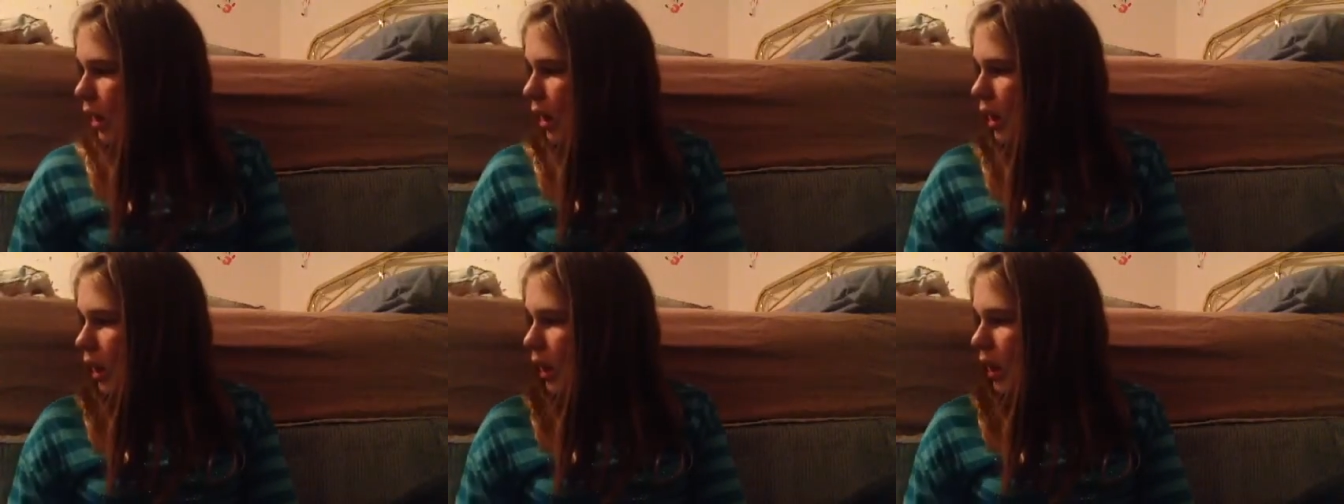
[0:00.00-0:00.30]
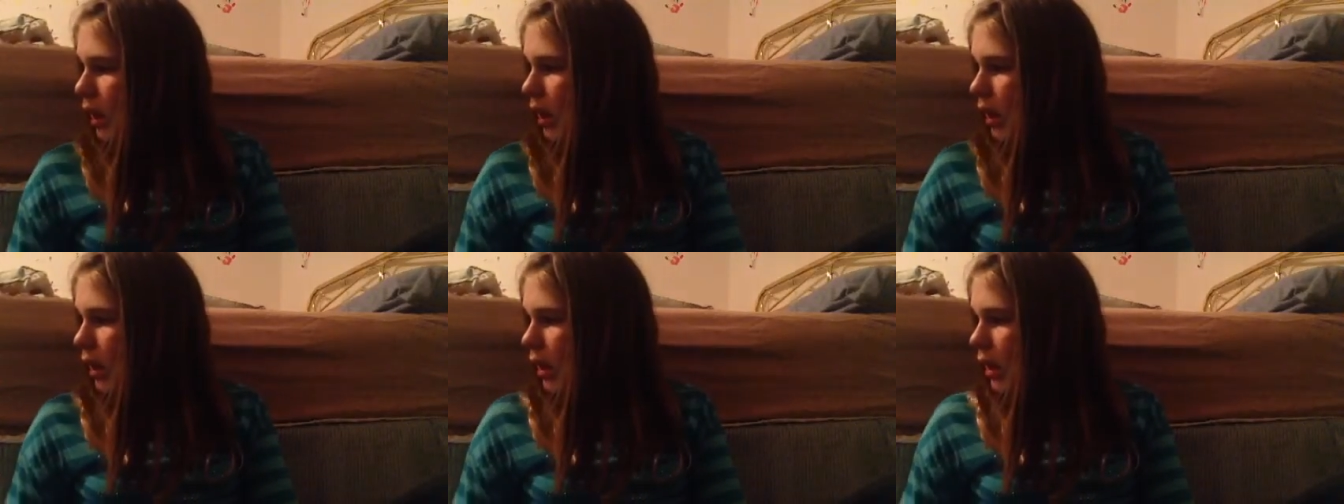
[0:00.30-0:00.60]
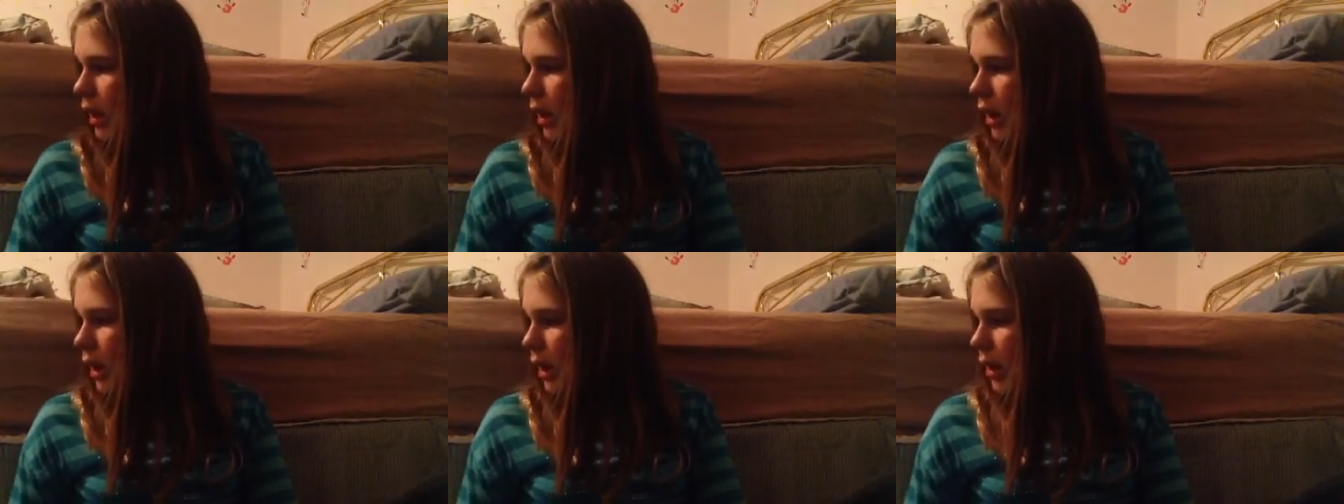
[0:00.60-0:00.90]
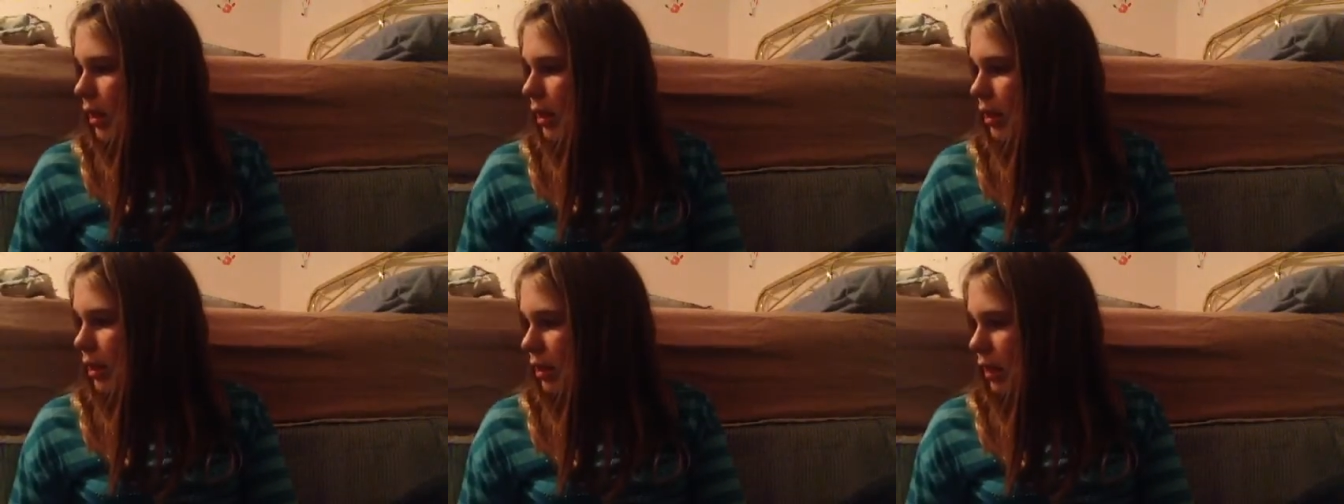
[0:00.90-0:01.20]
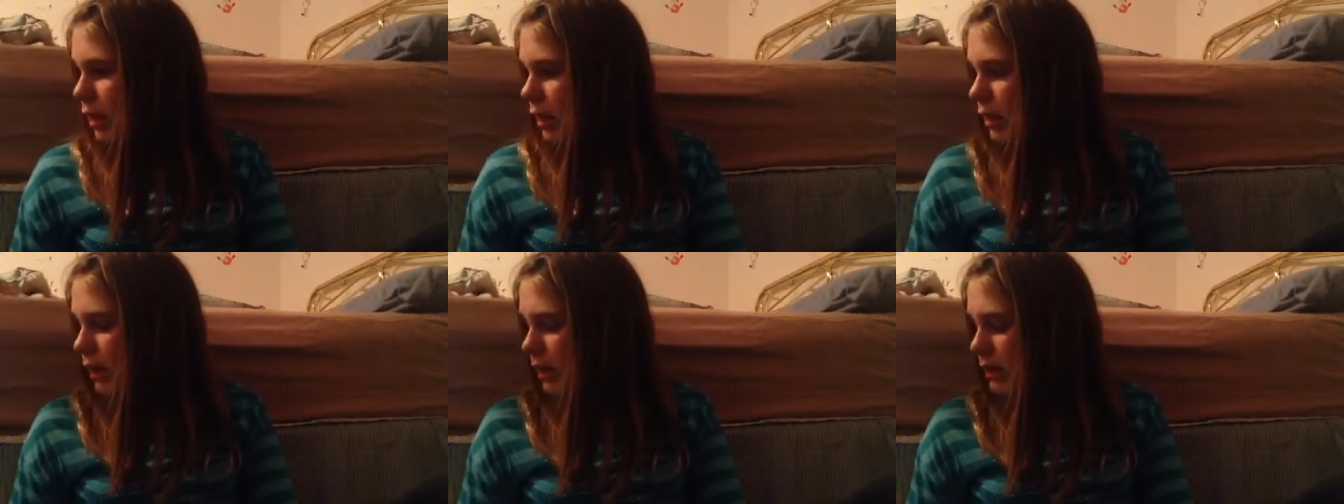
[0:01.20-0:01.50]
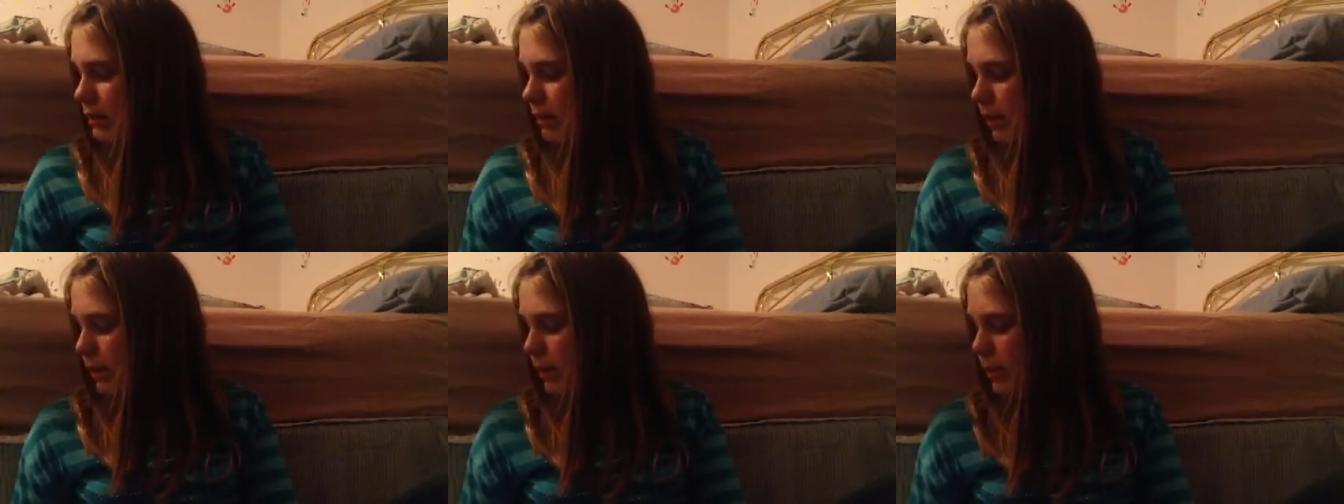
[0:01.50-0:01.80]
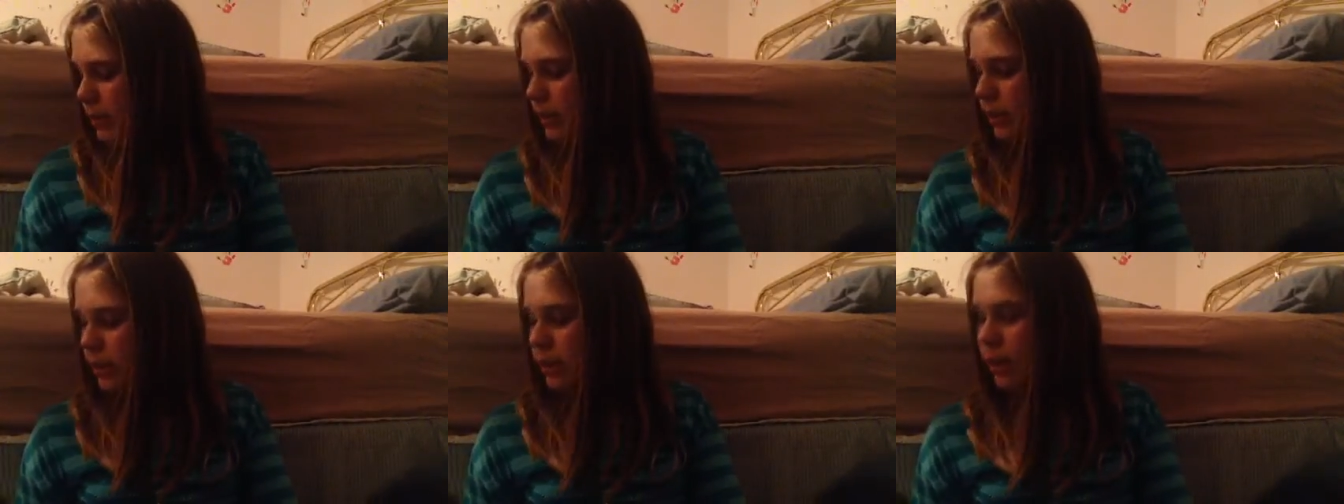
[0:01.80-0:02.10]
And I think that's pretty
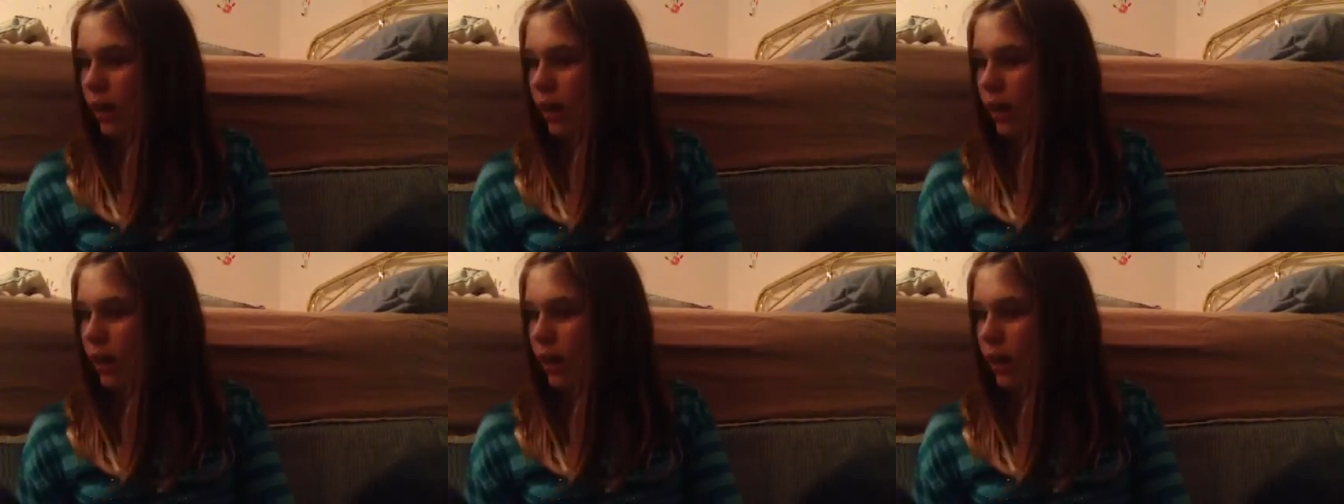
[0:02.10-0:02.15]
much it.